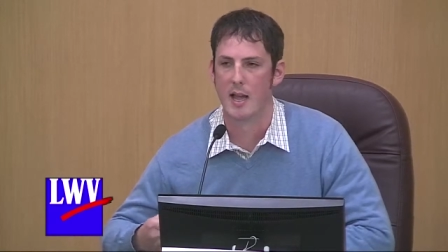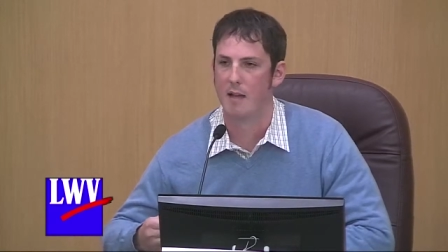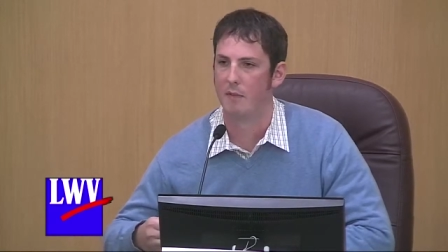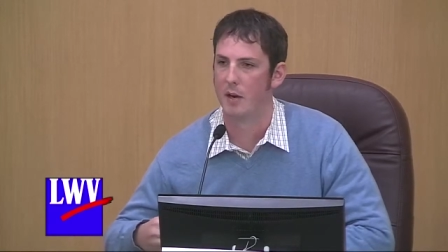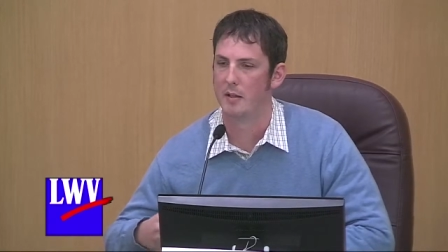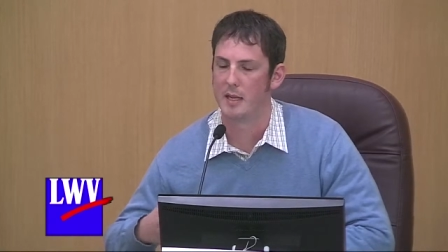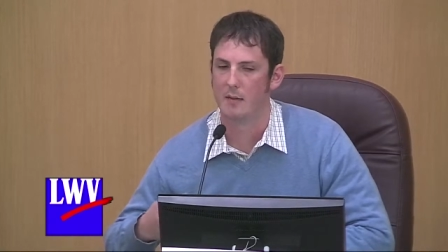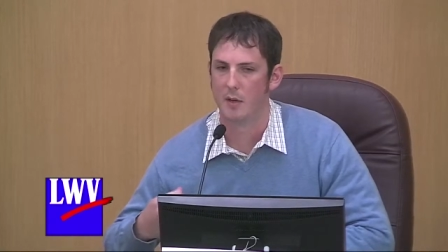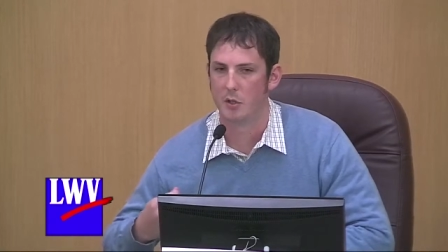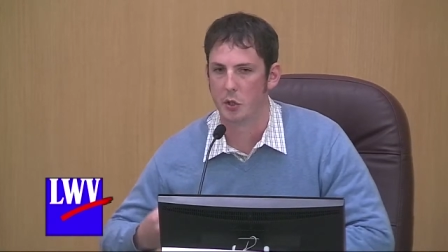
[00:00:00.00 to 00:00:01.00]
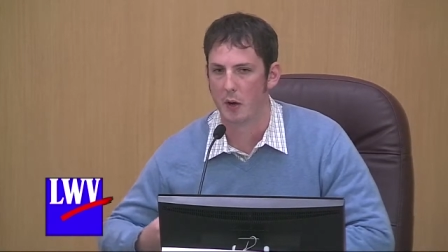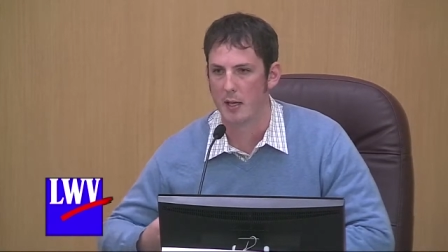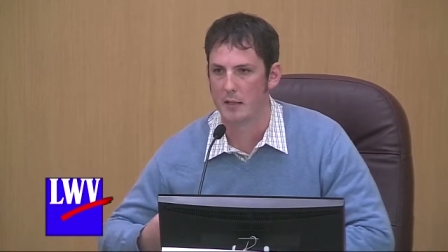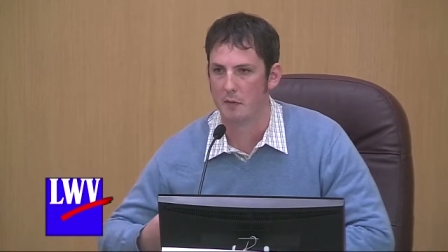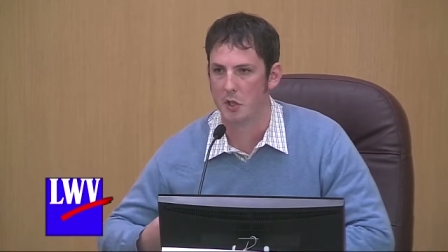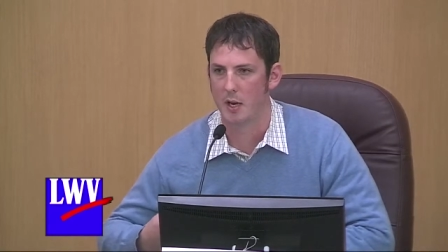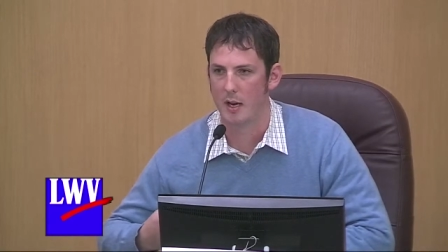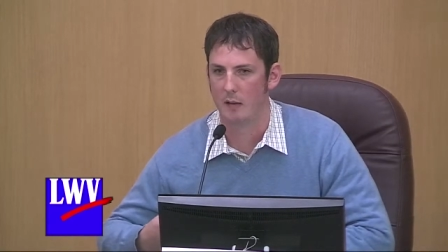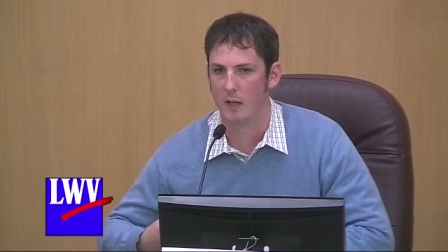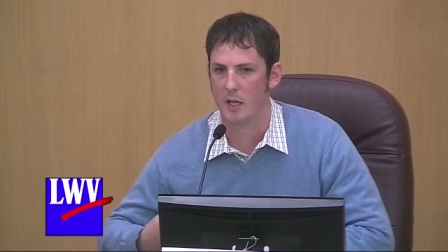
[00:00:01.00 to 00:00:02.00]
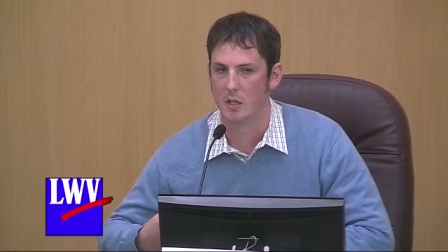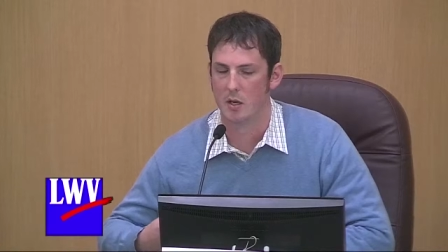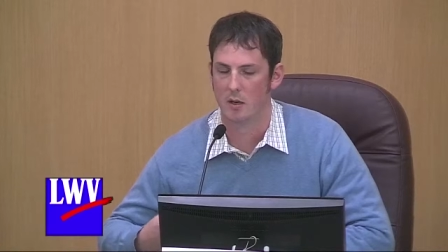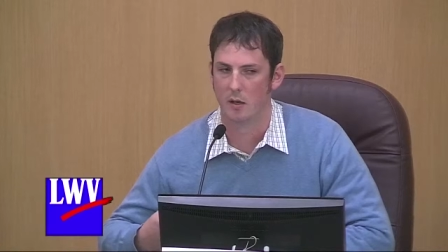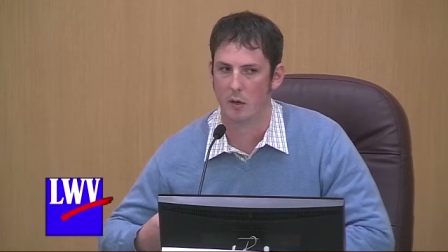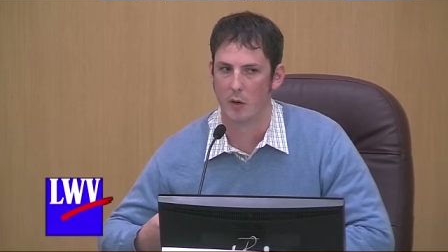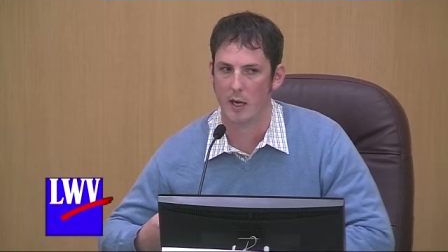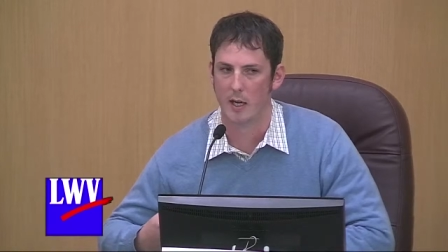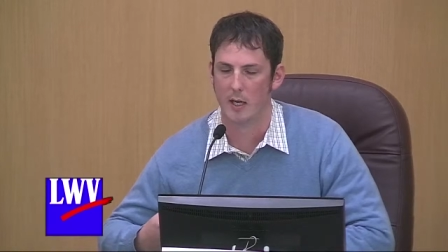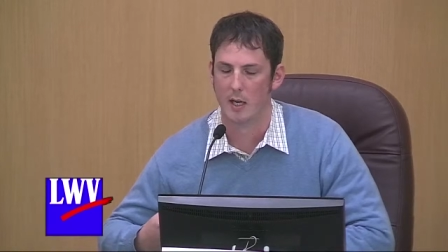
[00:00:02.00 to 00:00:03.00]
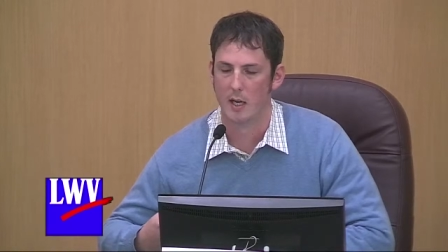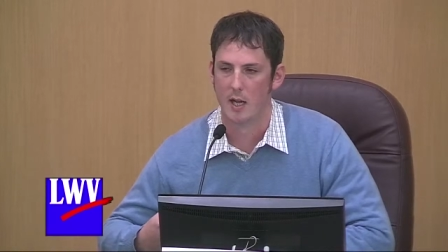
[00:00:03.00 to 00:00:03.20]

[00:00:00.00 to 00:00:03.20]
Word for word: If there is even a trace of a genetically engineered ingredient, ingredient.